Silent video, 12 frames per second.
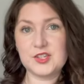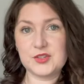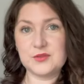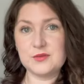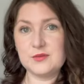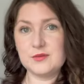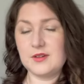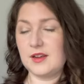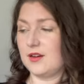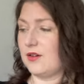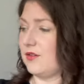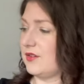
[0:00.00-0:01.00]
do
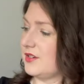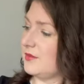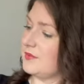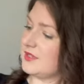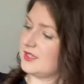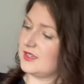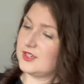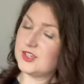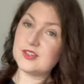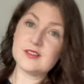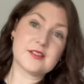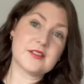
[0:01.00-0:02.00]
an autumn
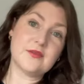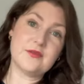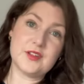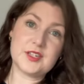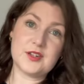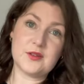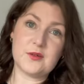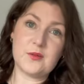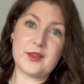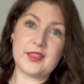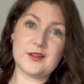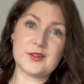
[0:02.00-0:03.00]
essentials video
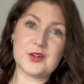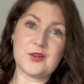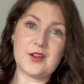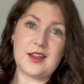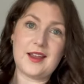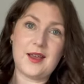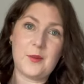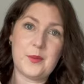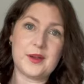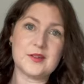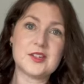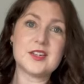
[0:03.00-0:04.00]
without talking
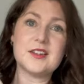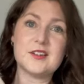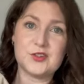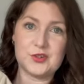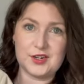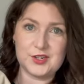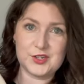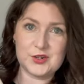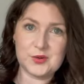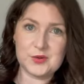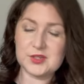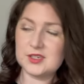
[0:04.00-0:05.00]
about a trench
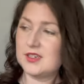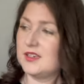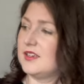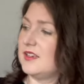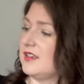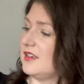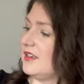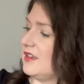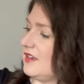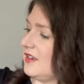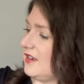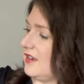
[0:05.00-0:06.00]
coat.
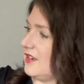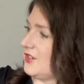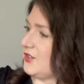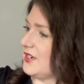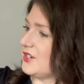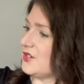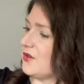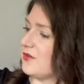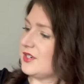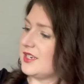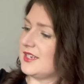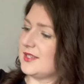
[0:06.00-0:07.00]
A trench
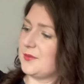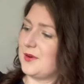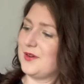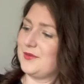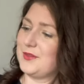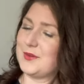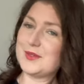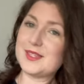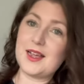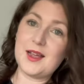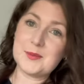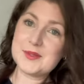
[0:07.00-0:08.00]
coat is one of
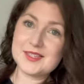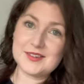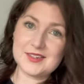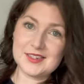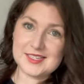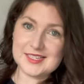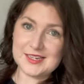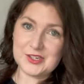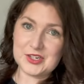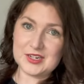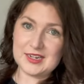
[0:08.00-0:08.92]
those absolutely essential